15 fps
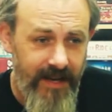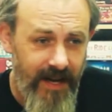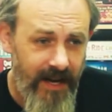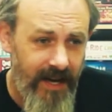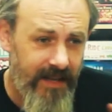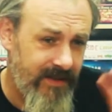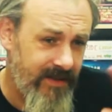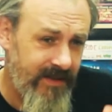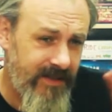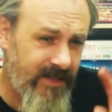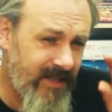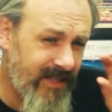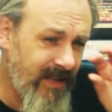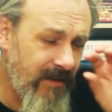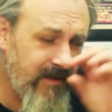cards and
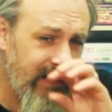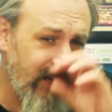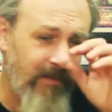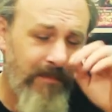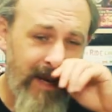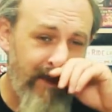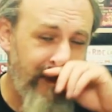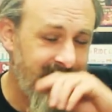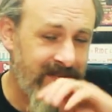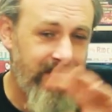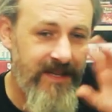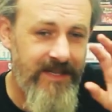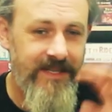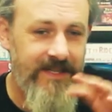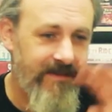just loads of little mini bits and
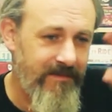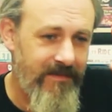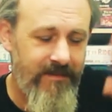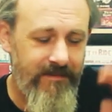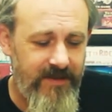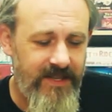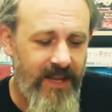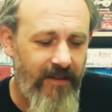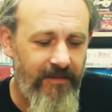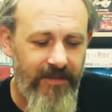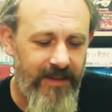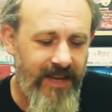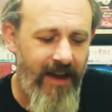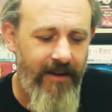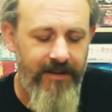pieces and stuff
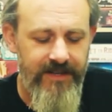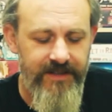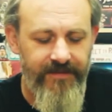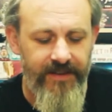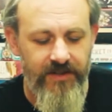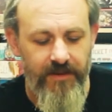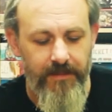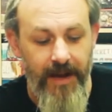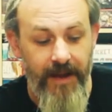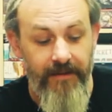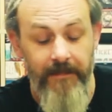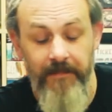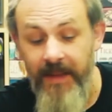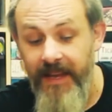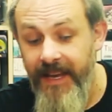and characters and things you can play
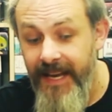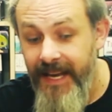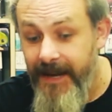with.